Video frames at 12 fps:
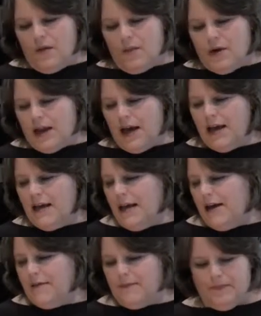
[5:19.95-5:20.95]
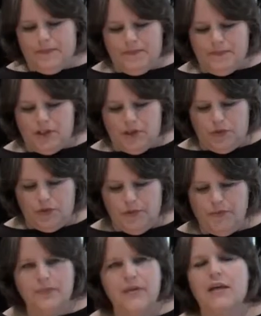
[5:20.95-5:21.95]
What I do
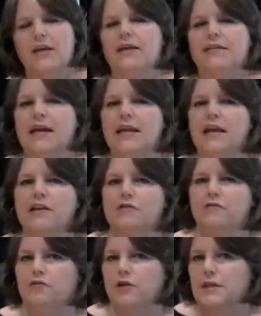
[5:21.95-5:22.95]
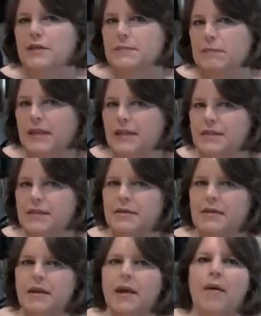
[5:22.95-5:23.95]
is I like to fork split
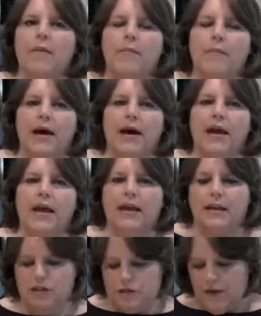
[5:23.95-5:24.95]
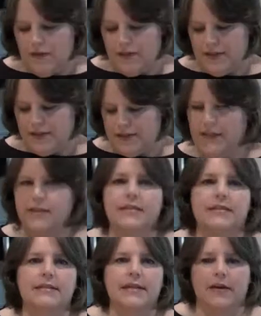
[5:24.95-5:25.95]
my English muffins, and
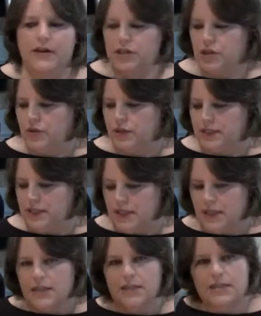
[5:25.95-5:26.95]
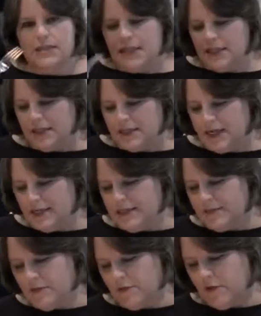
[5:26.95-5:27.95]
this is how I do it. Just take the tines
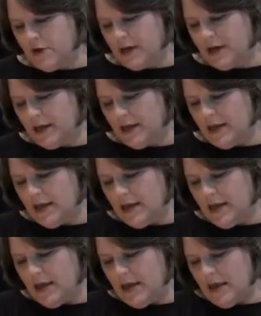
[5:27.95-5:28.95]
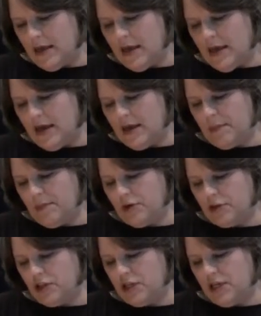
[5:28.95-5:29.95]
of a fork and I
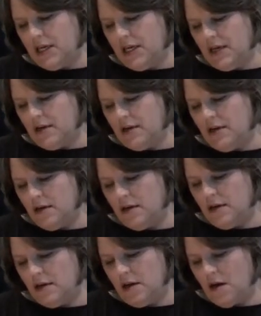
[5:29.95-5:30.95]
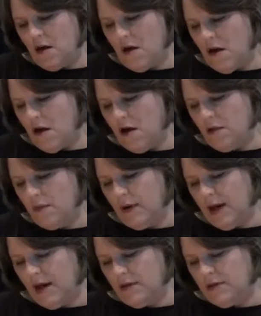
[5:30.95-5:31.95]
push it in all
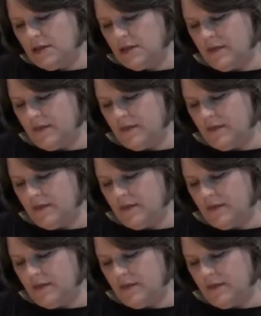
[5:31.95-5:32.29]
around